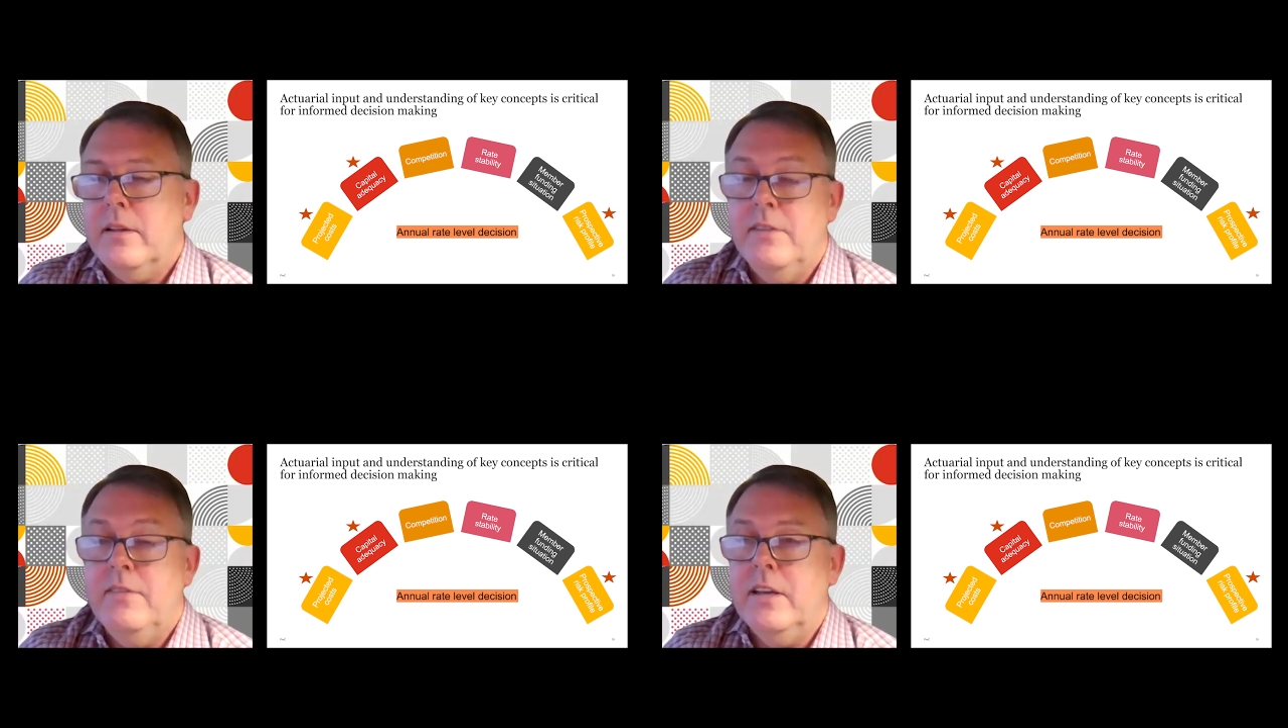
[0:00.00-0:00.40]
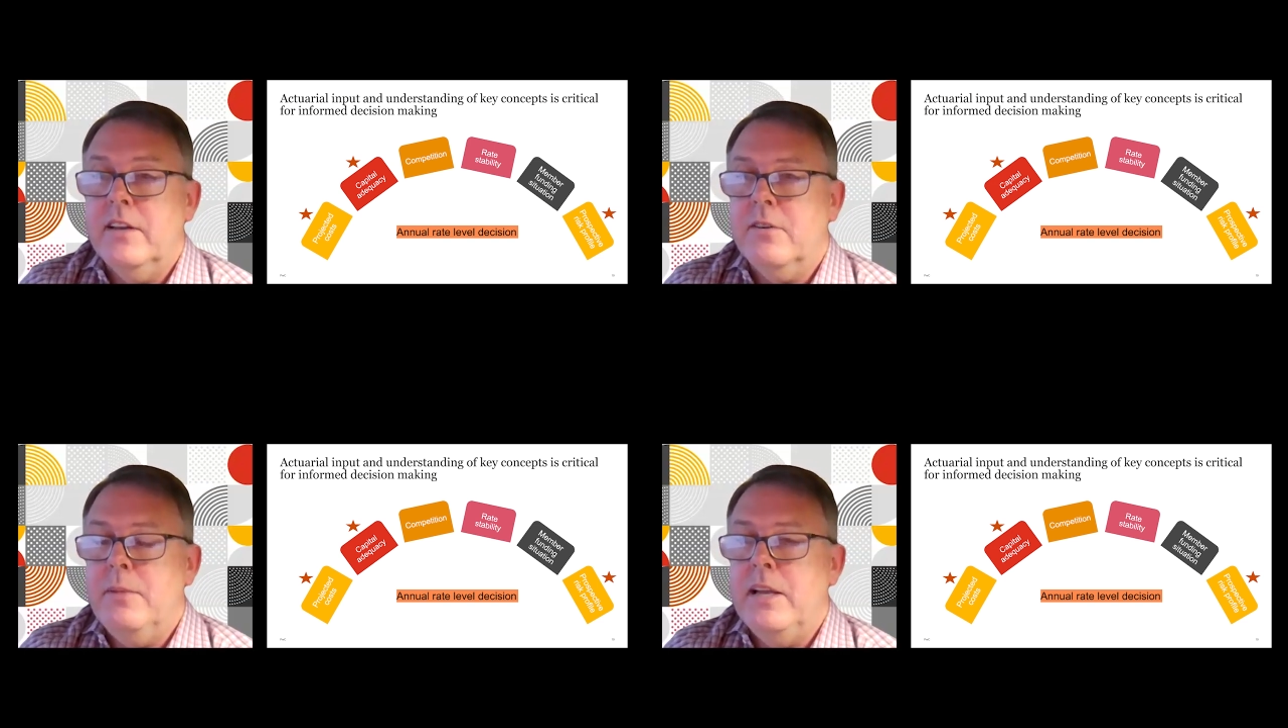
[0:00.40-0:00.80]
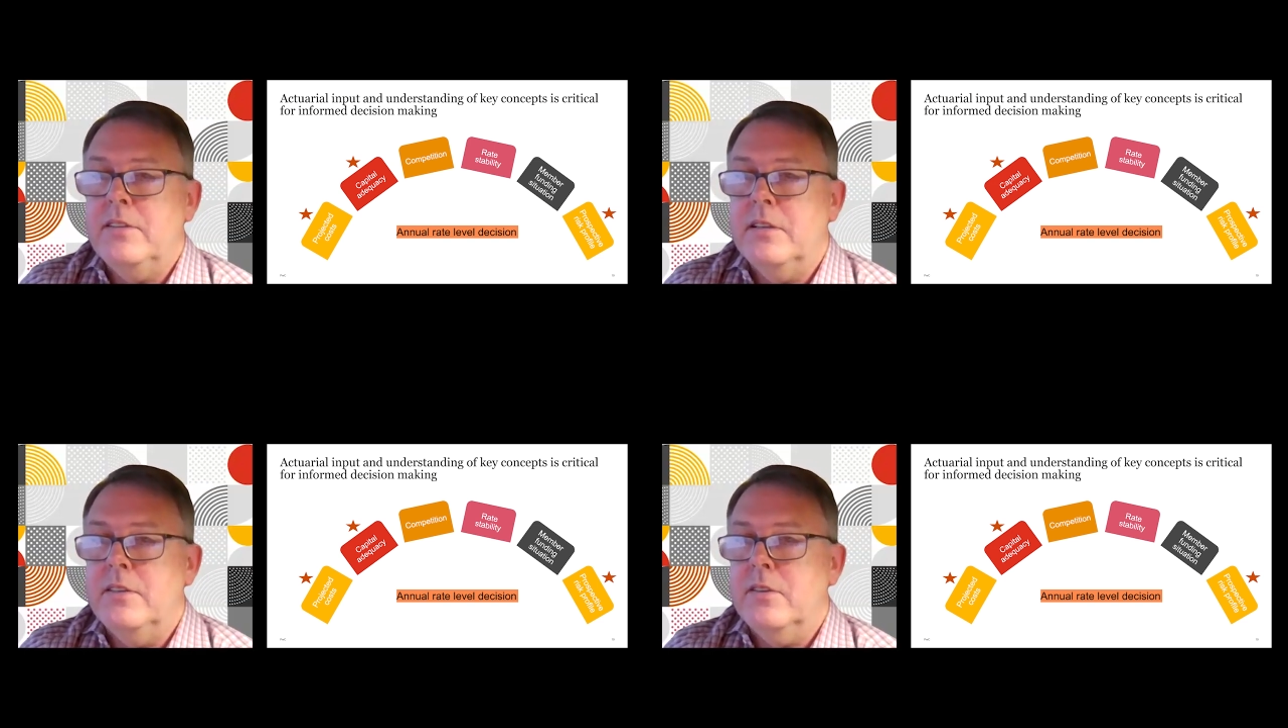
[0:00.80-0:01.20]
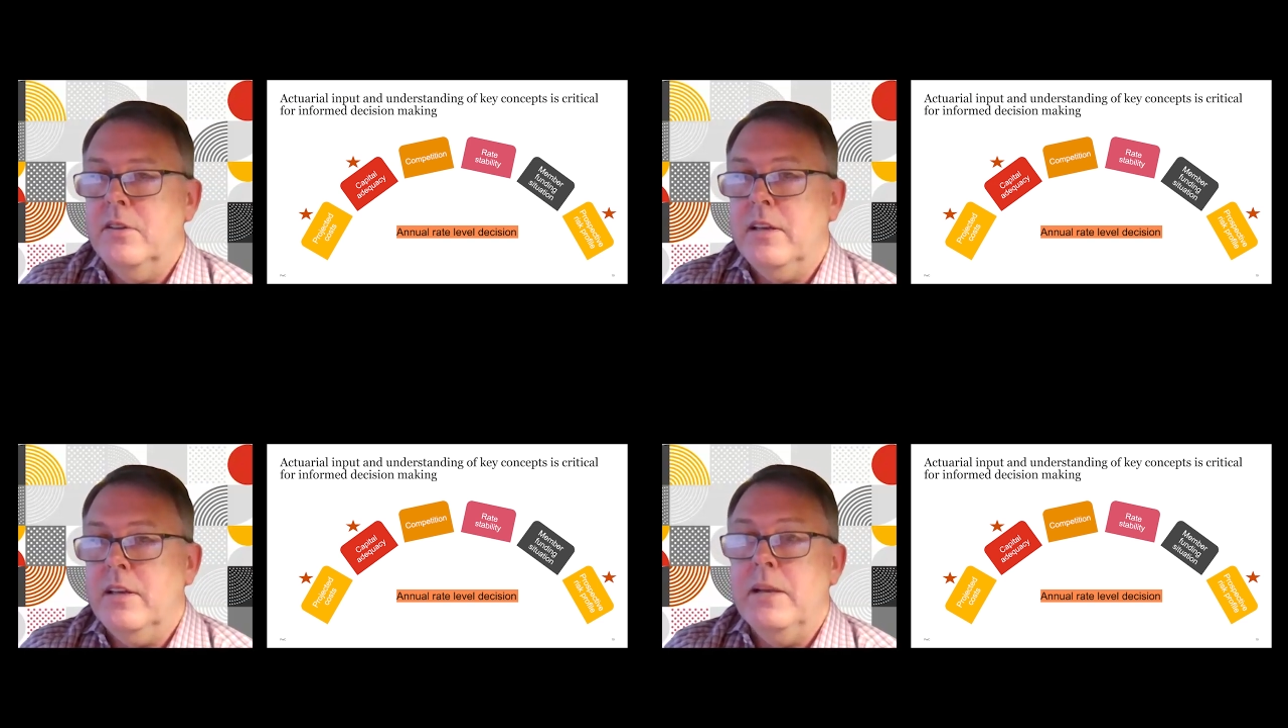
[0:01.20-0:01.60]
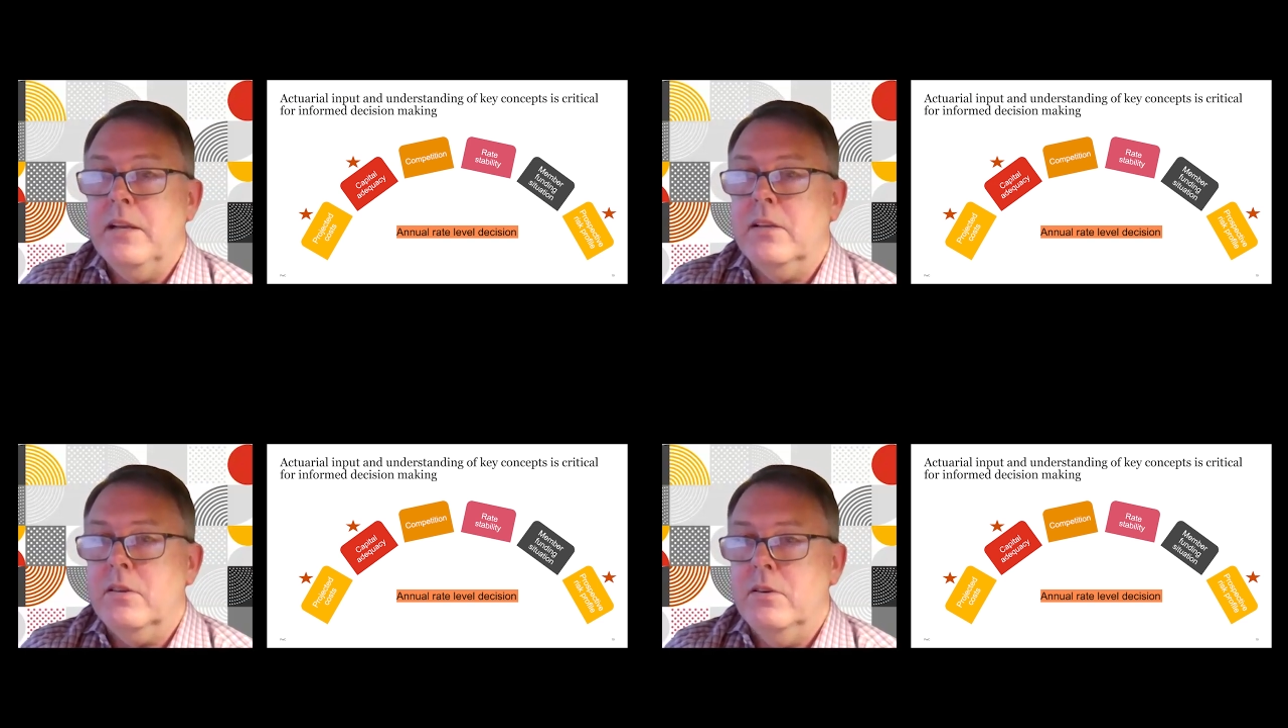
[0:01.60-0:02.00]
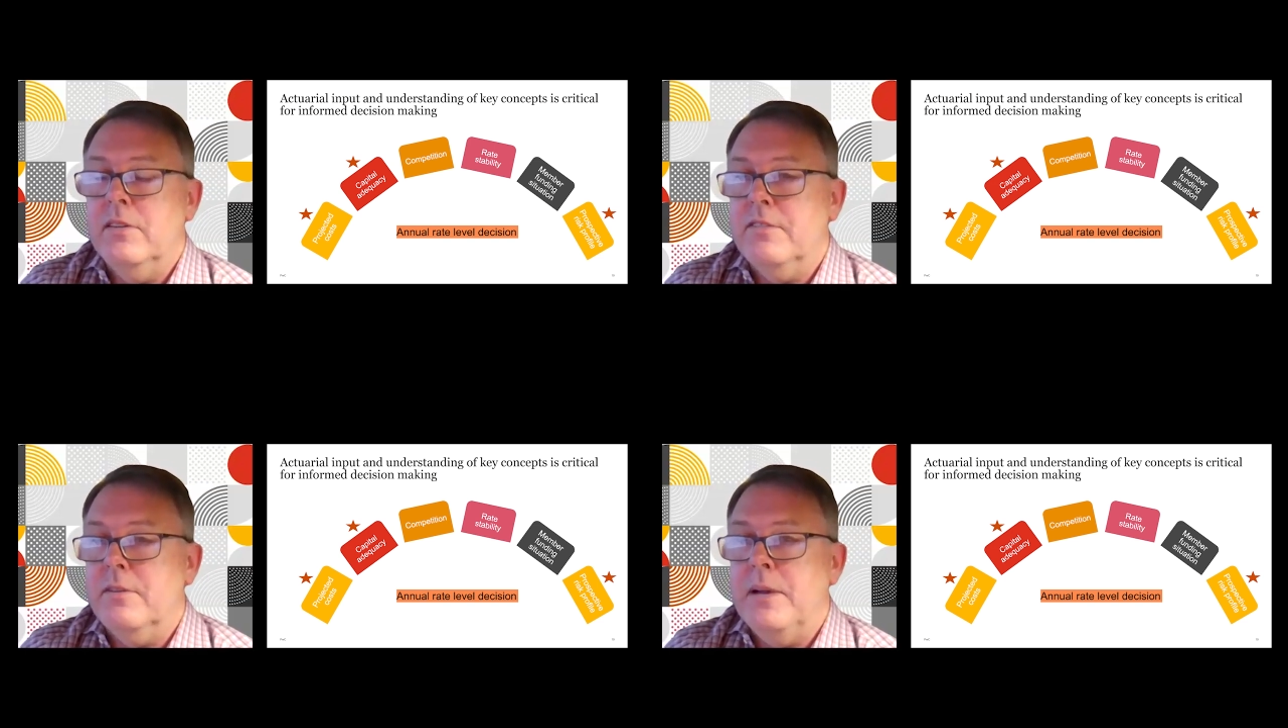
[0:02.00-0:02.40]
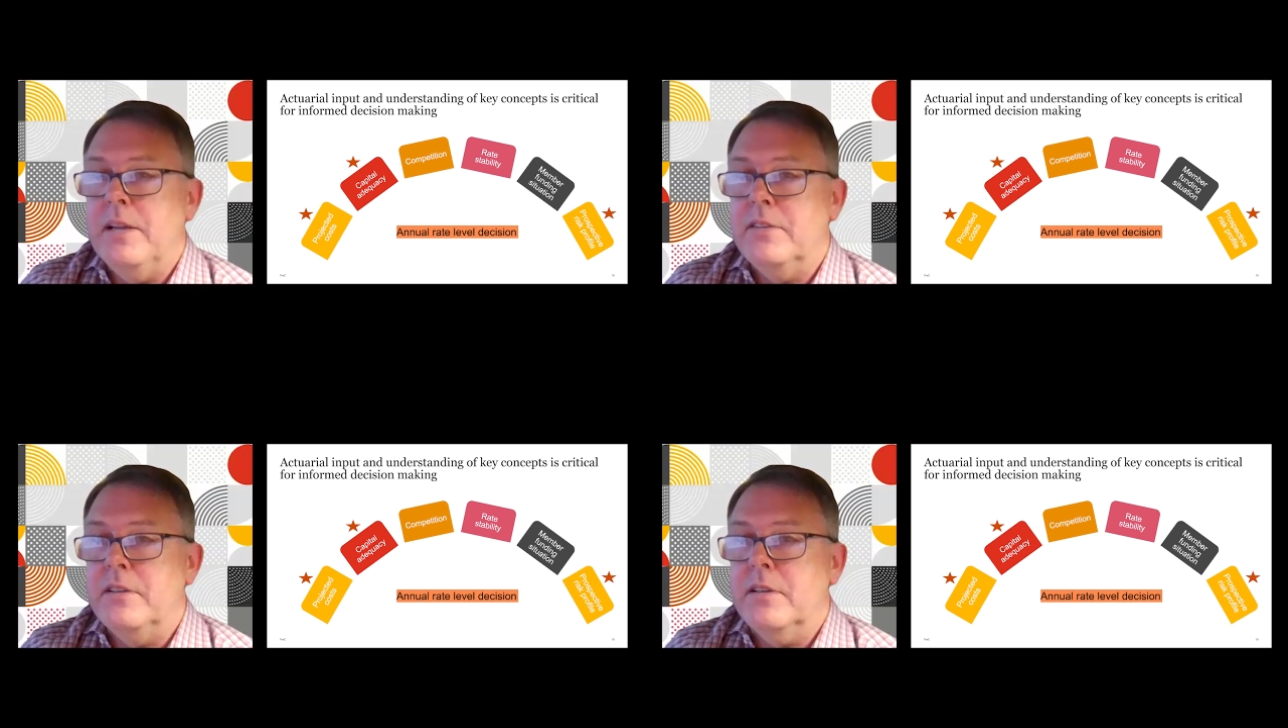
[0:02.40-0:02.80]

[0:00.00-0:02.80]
giving information so they can make good information,